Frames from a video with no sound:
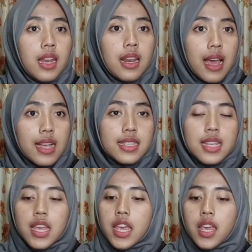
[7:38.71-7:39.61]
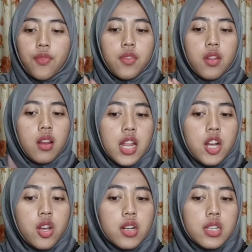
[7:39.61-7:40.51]
And last, if the
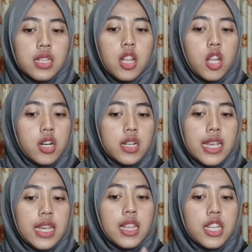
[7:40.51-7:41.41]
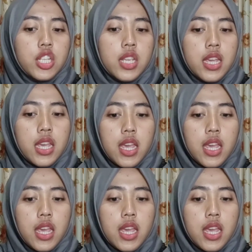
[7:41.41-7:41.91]
learners learn English